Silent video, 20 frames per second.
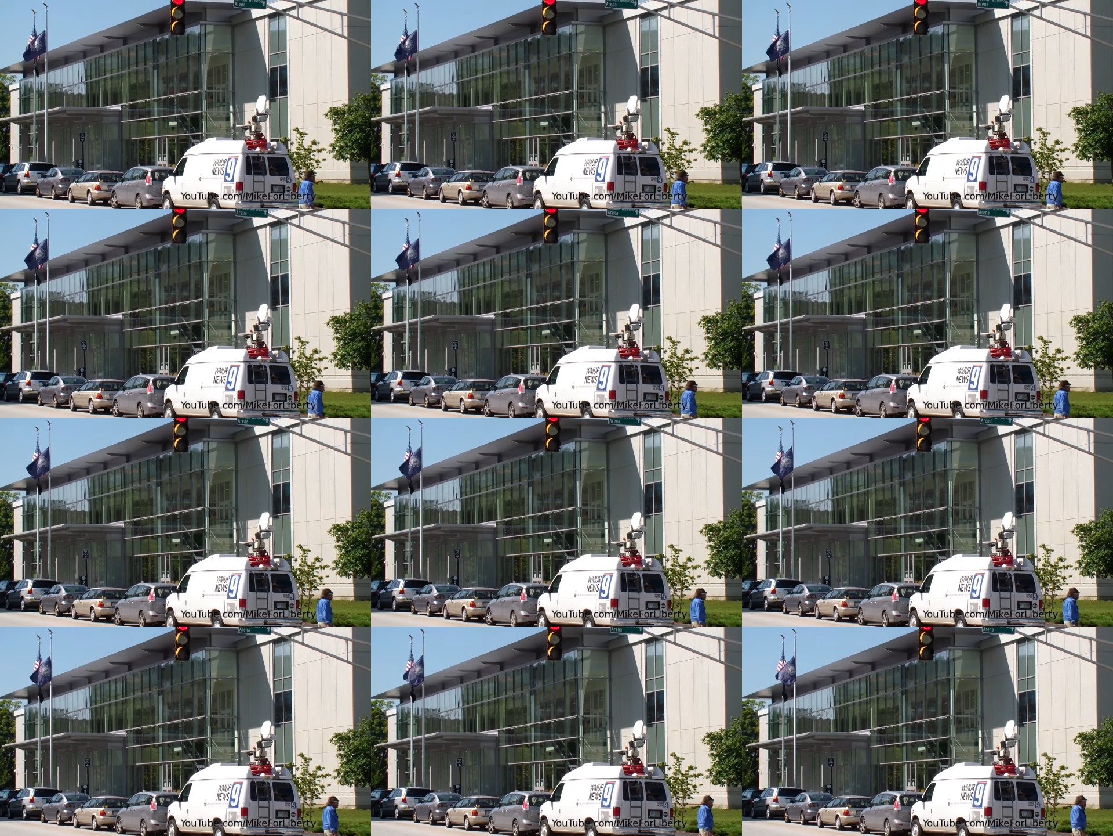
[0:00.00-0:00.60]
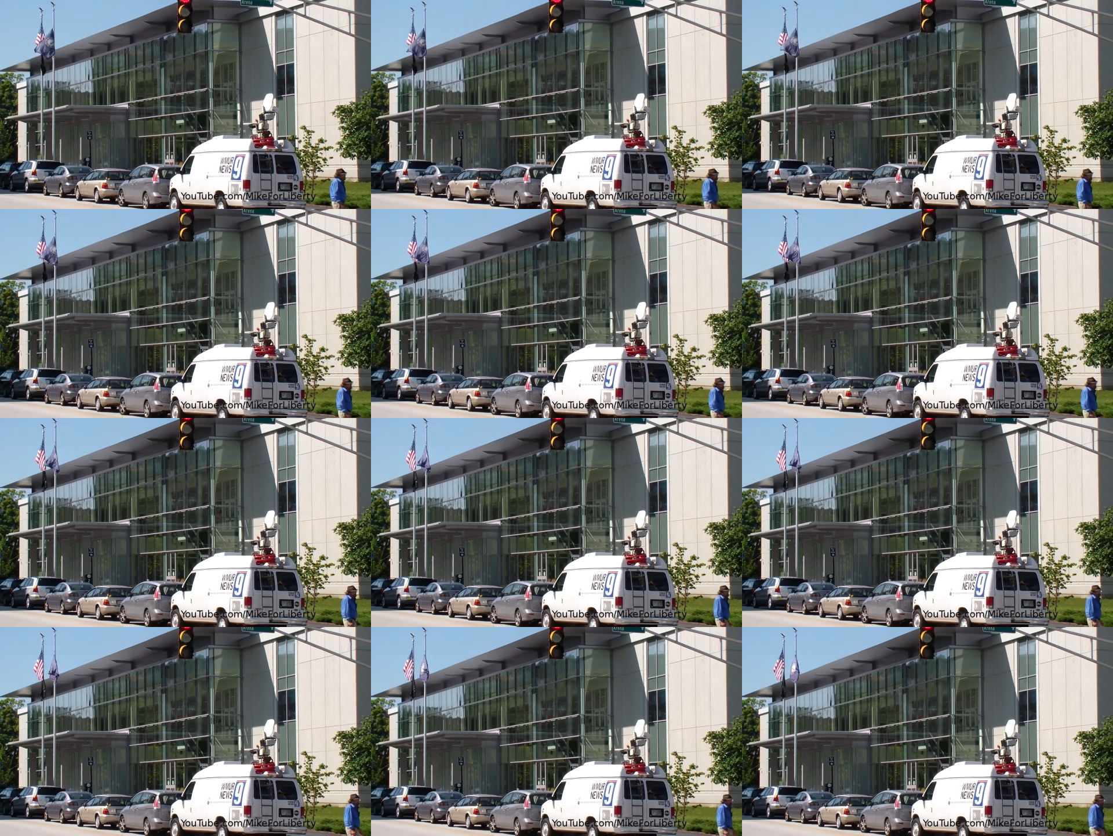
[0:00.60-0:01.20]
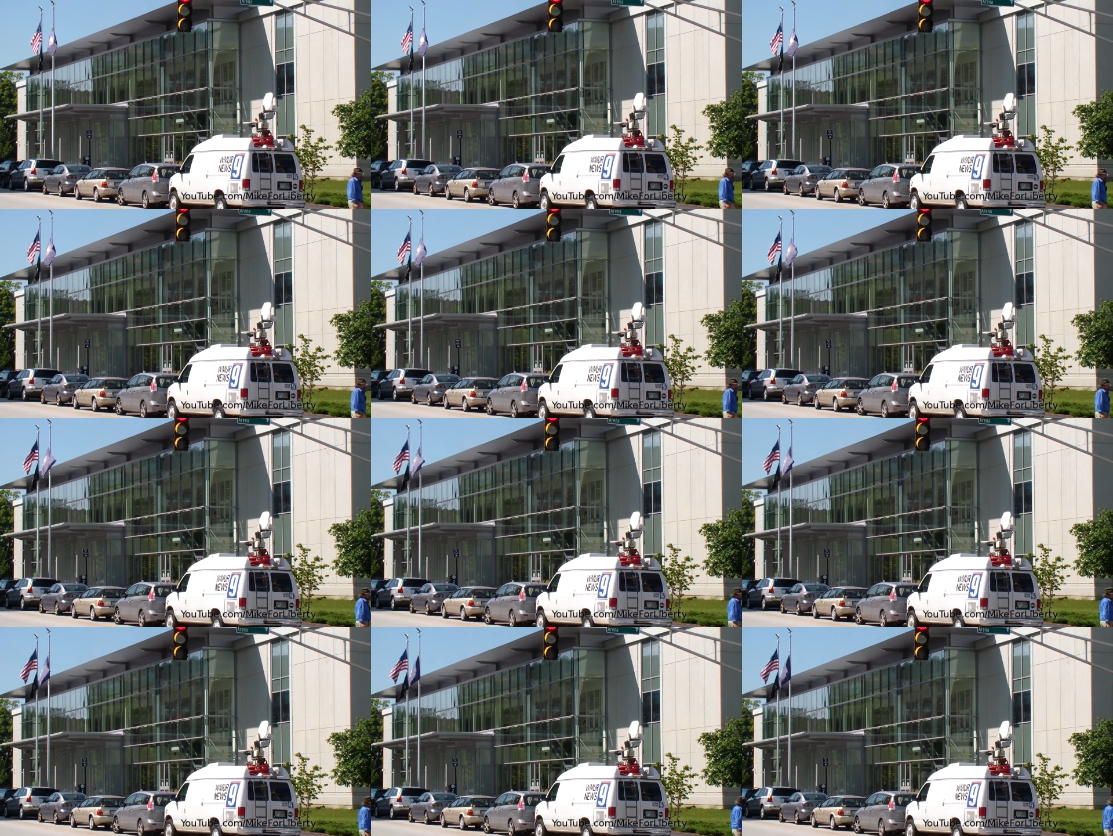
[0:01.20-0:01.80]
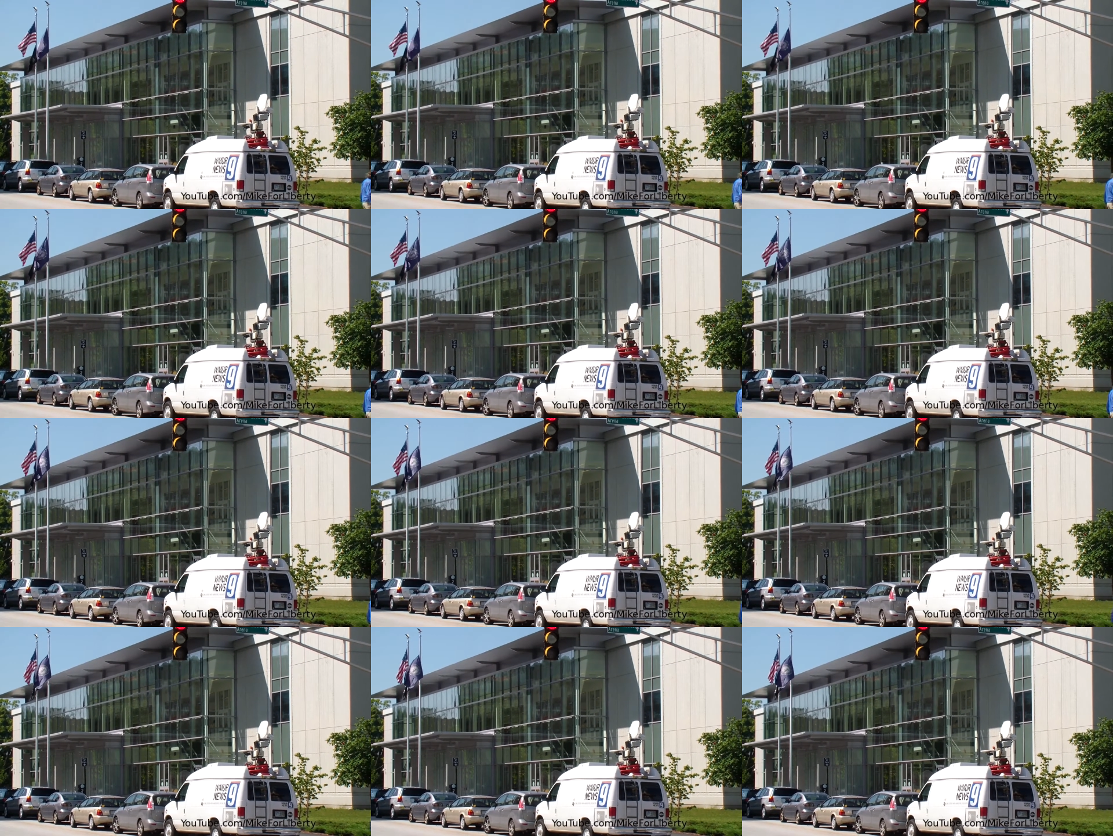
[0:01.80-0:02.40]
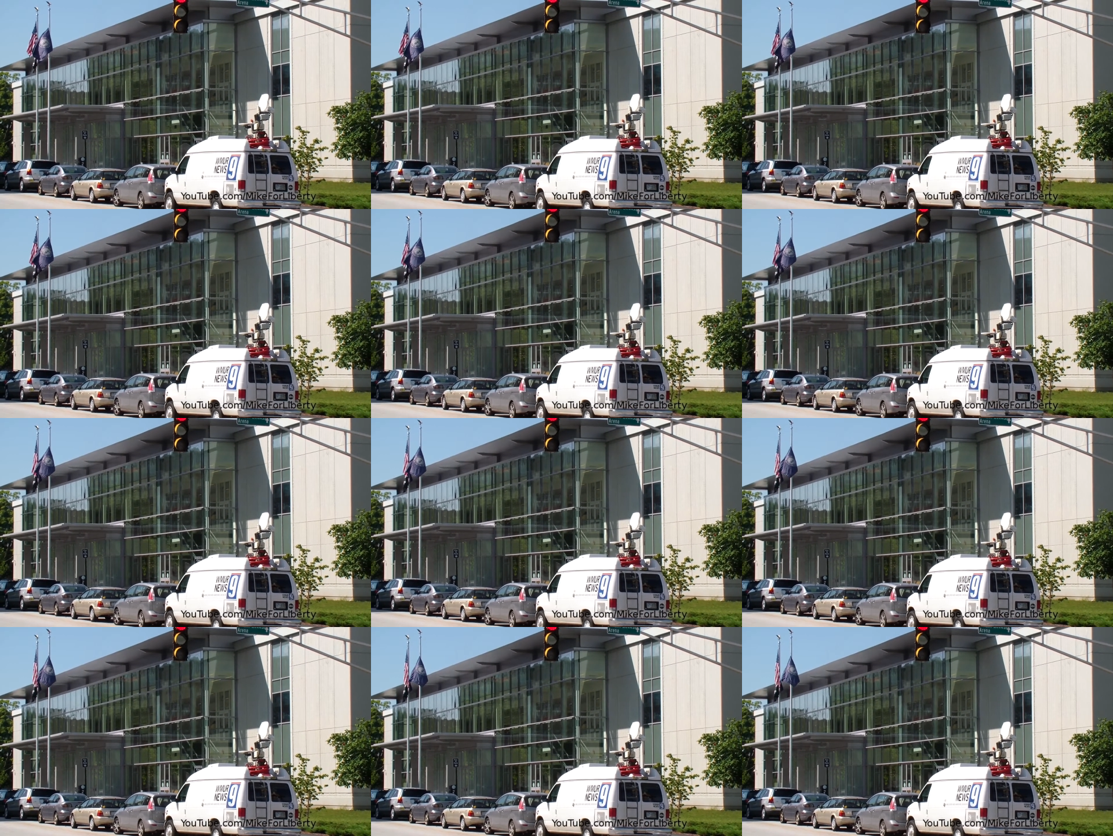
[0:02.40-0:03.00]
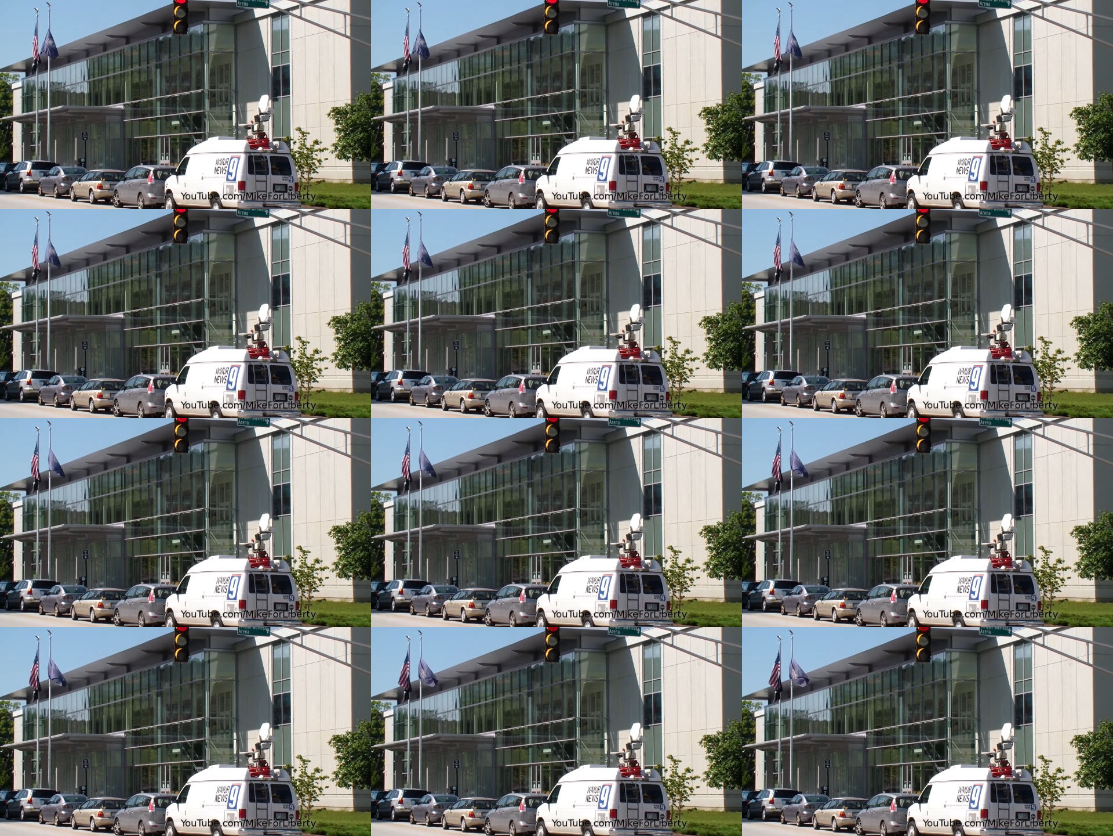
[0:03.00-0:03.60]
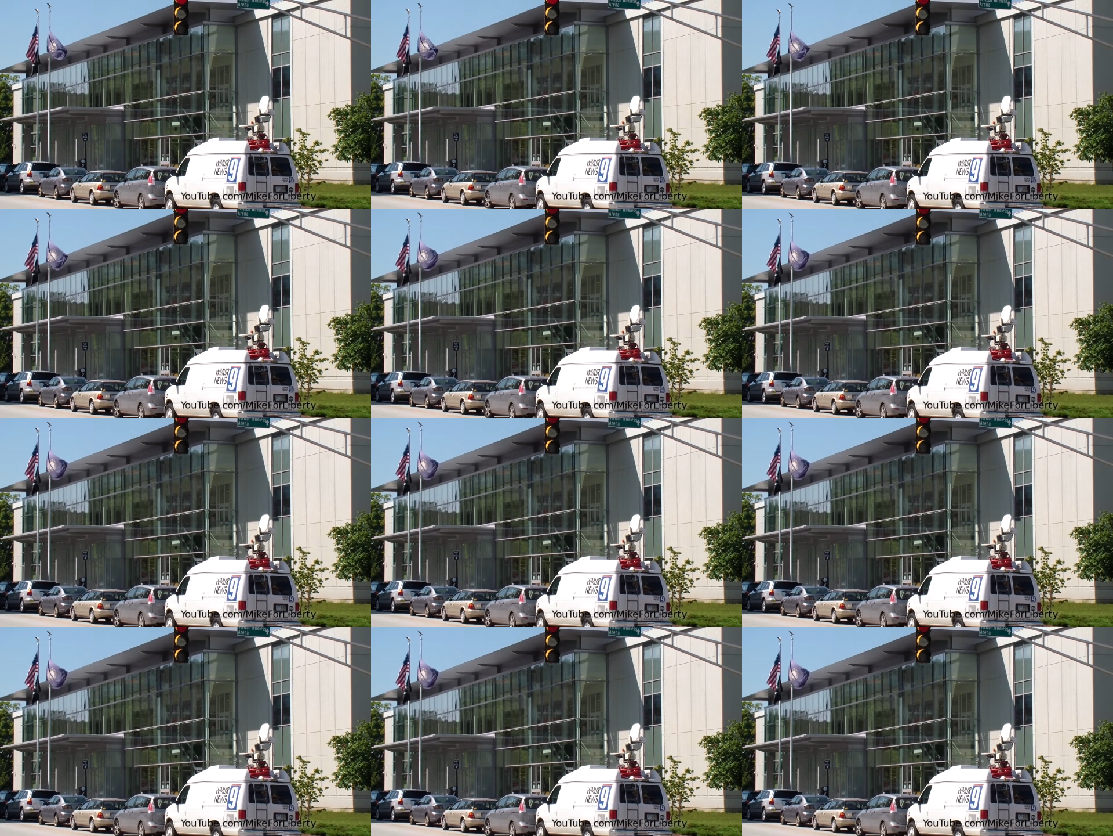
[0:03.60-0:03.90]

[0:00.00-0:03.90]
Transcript: [unreadable: no face in view]